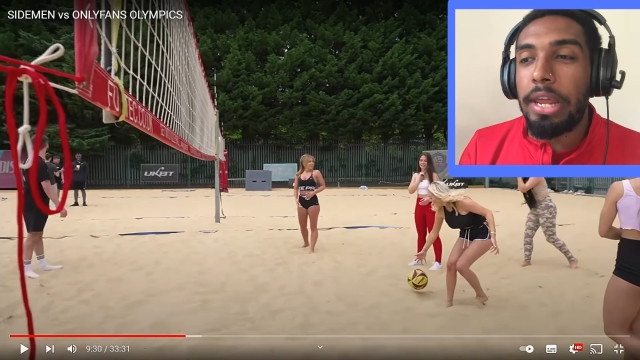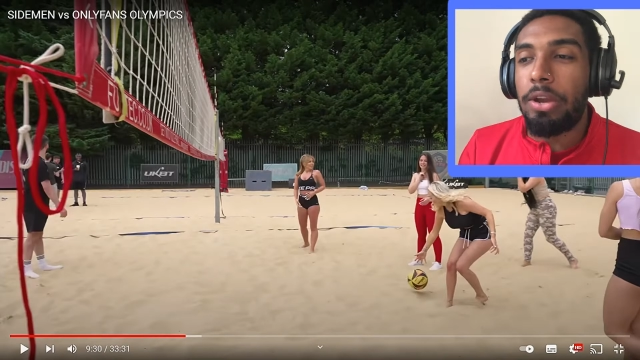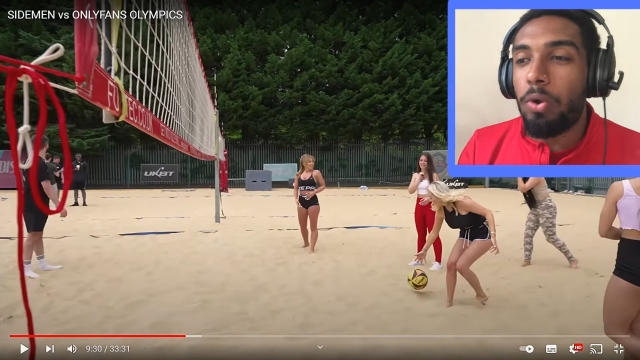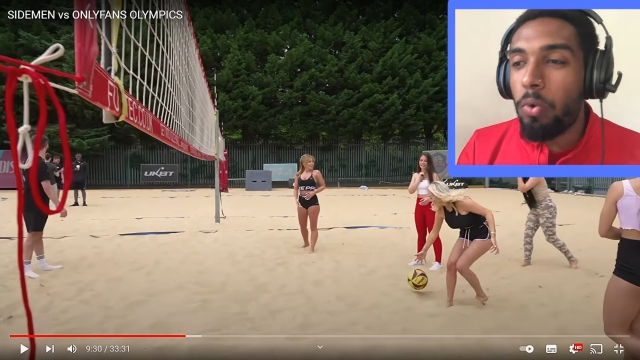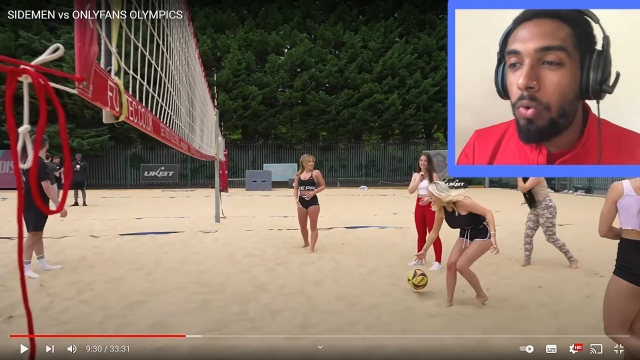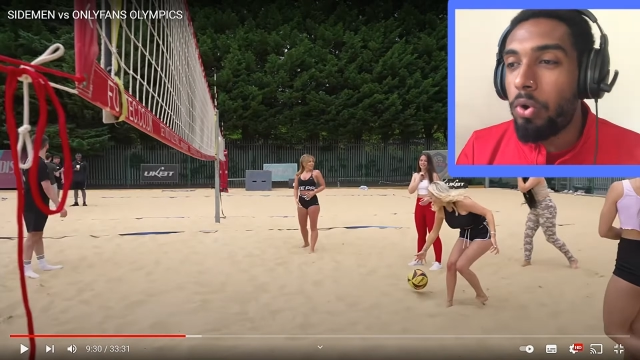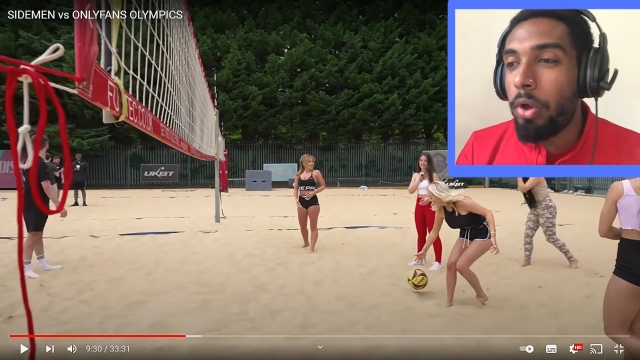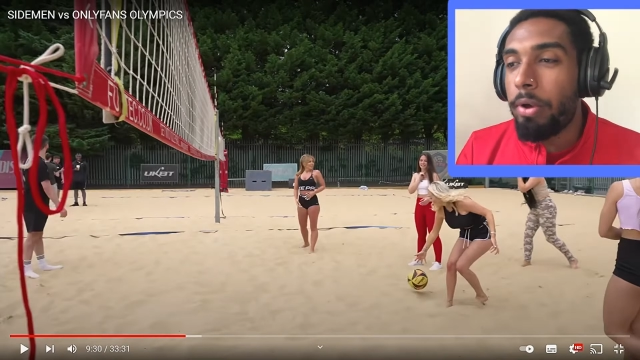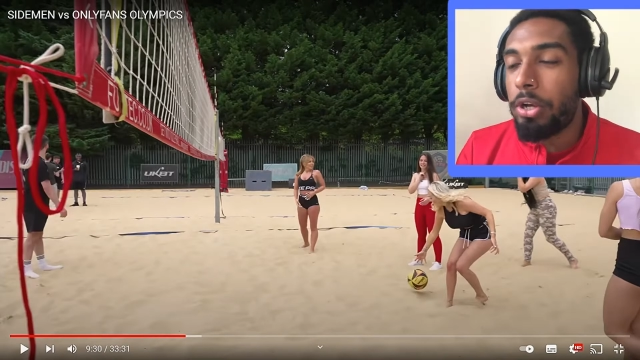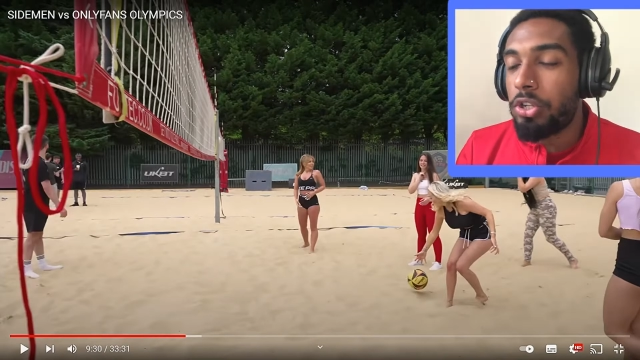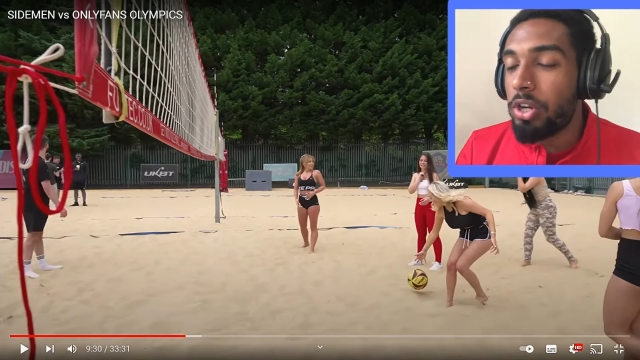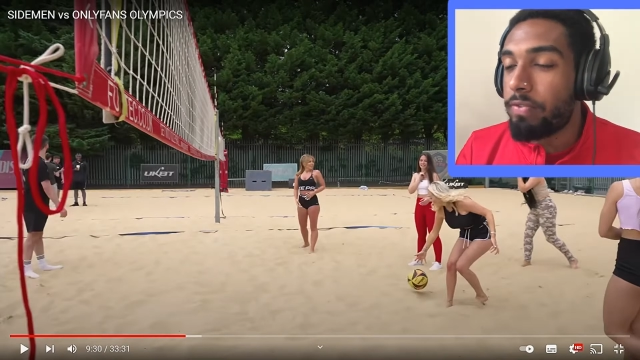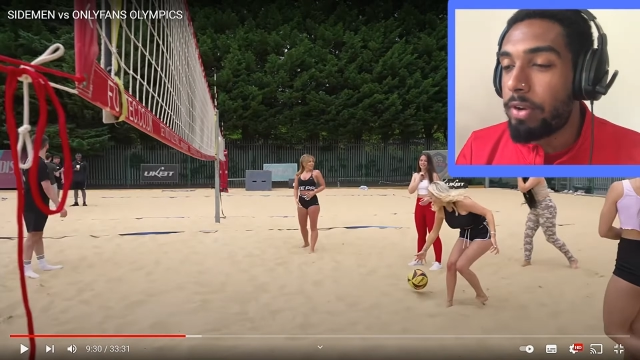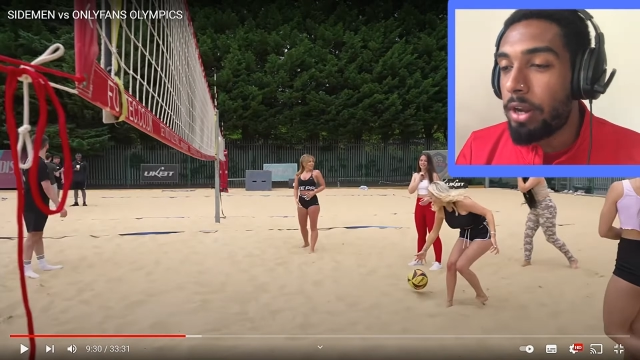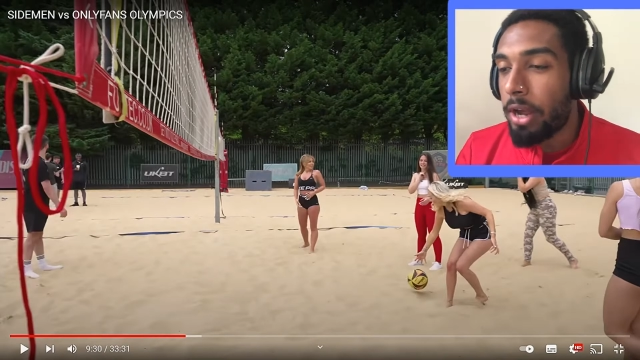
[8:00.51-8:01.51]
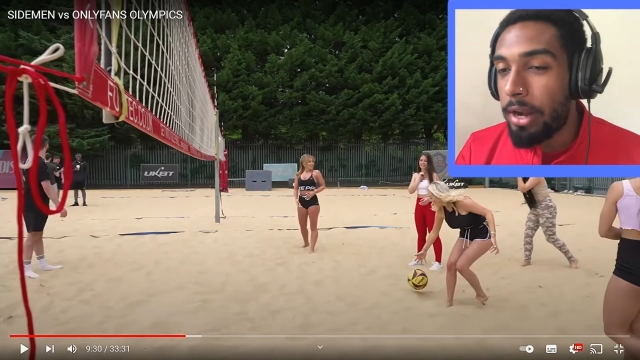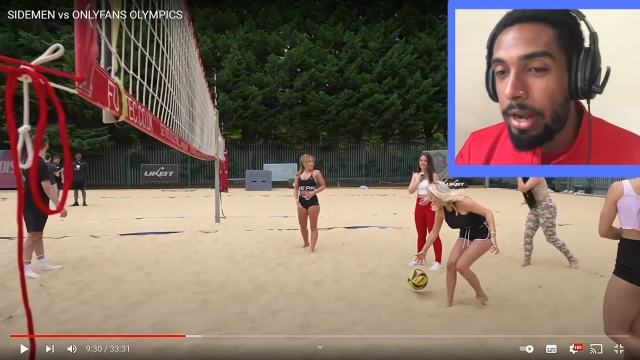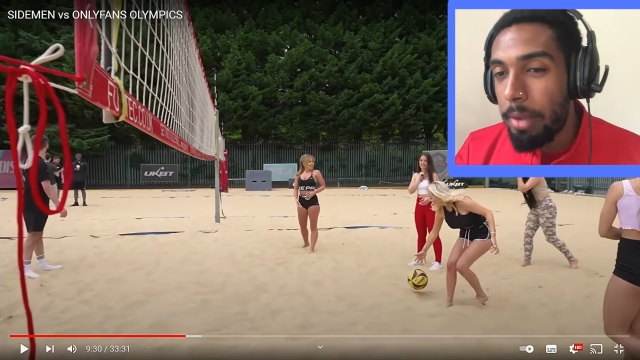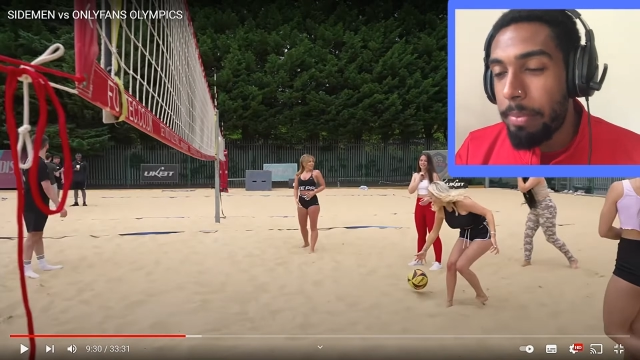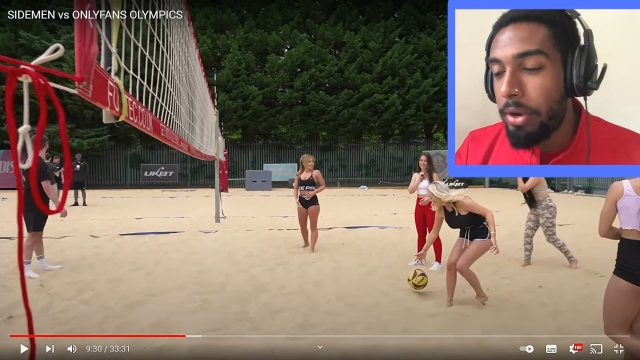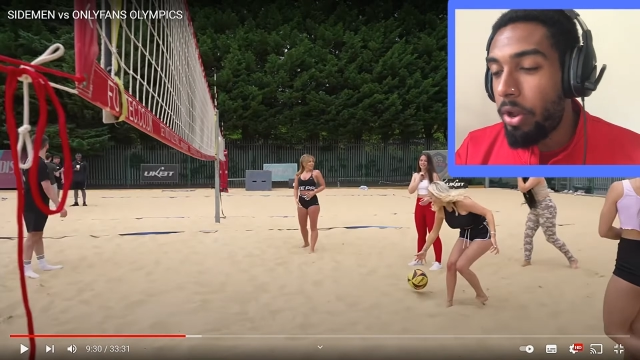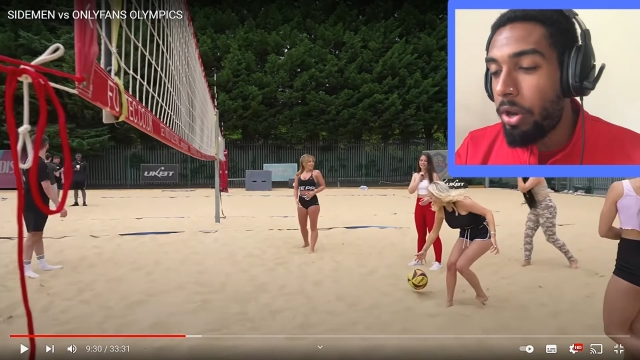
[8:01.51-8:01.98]
they all know each other? Like,
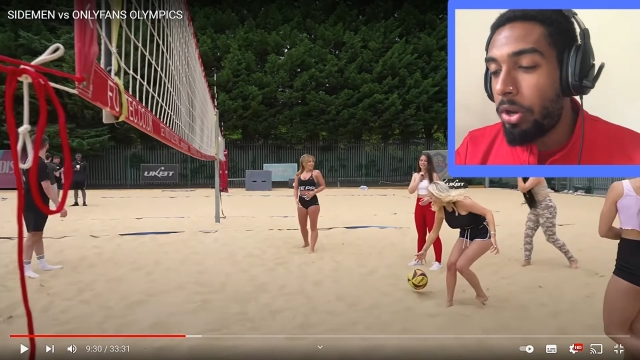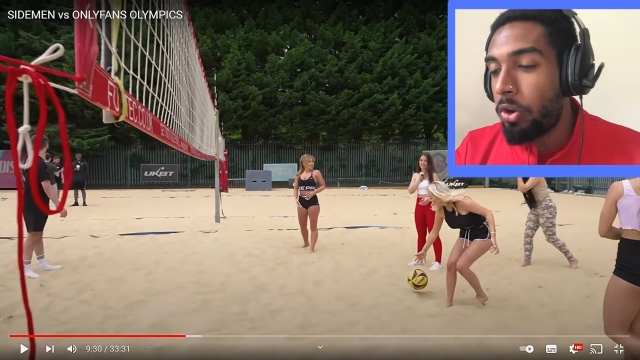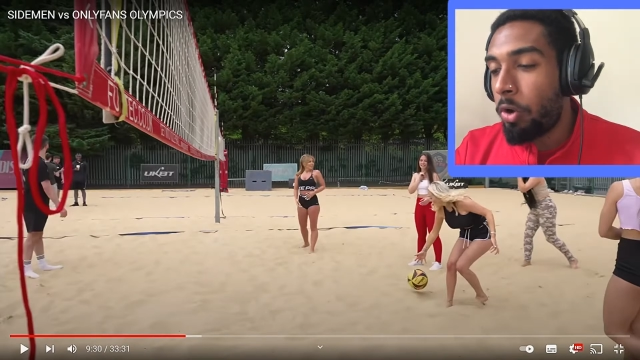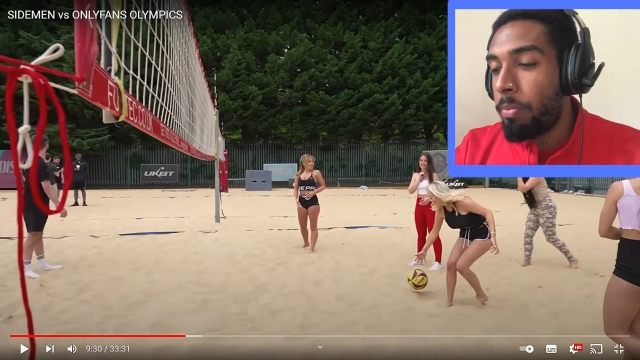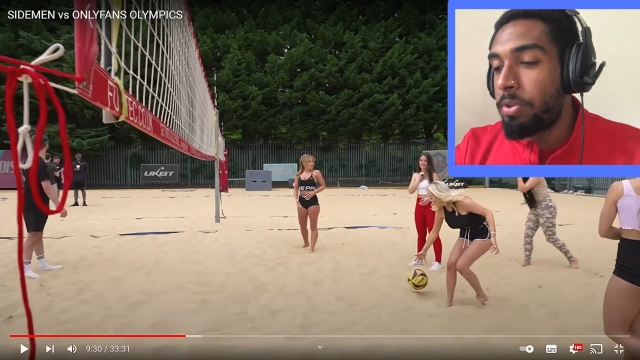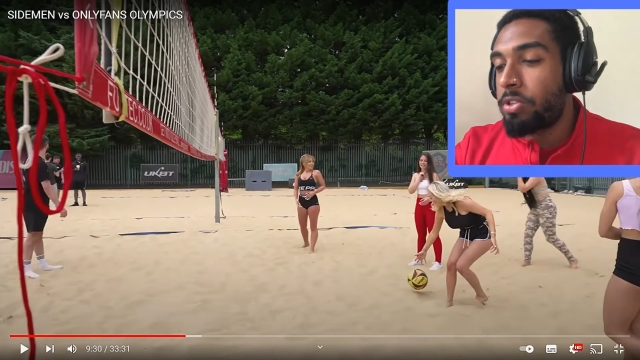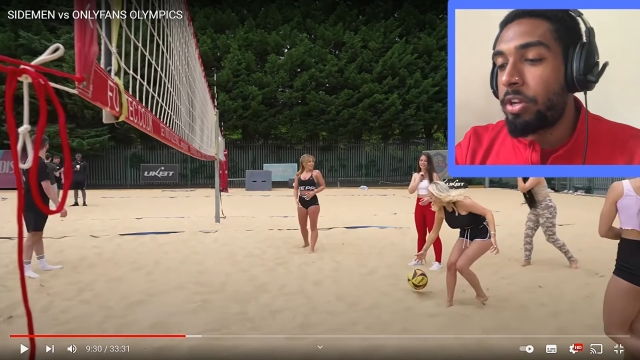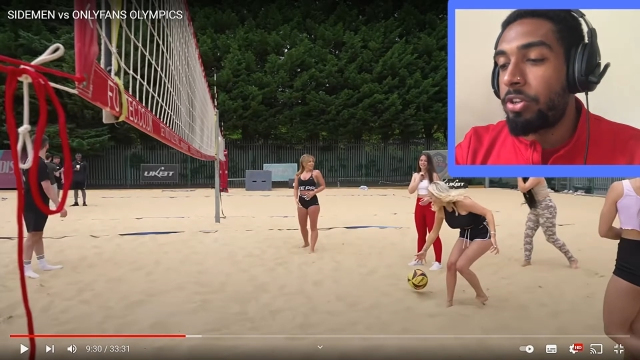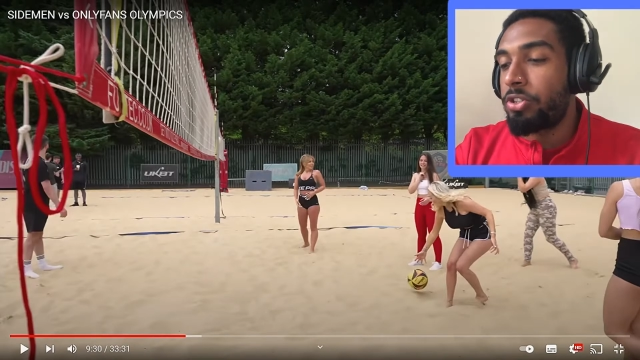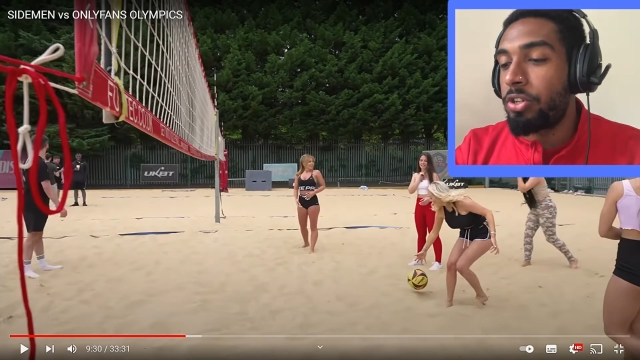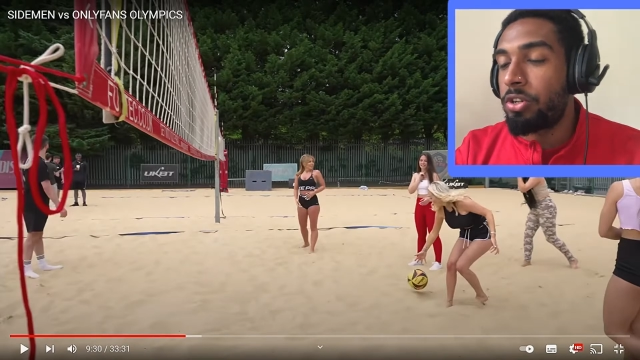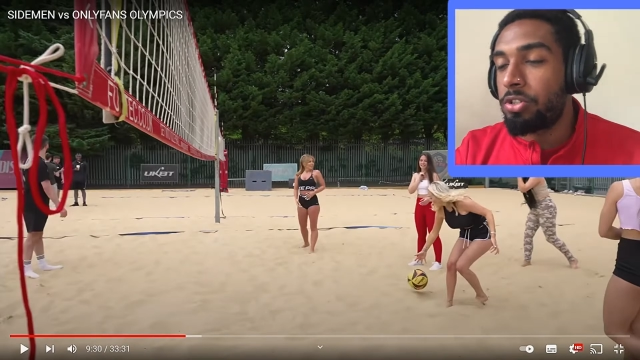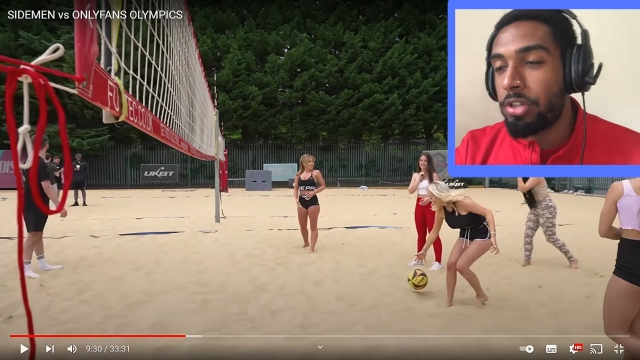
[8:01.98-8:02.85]
let me know in the comment section,